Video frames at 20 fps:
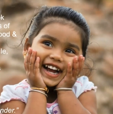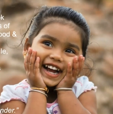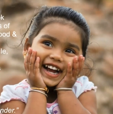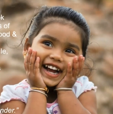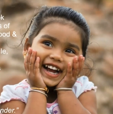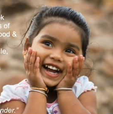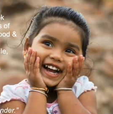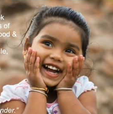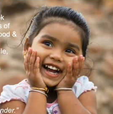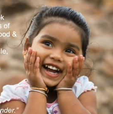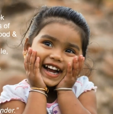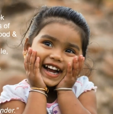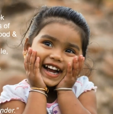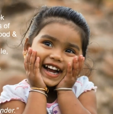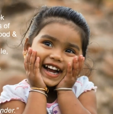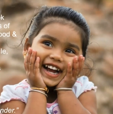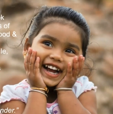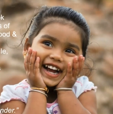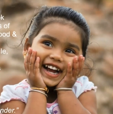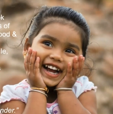
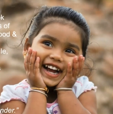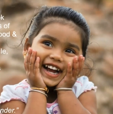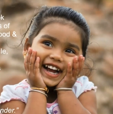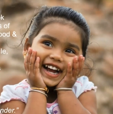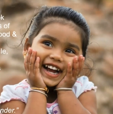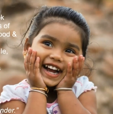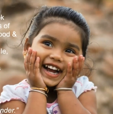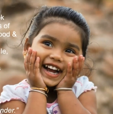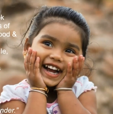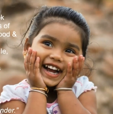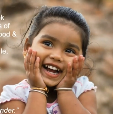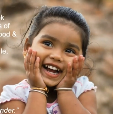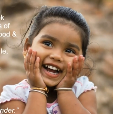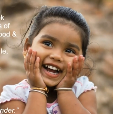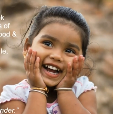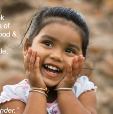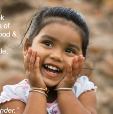(no one is talking)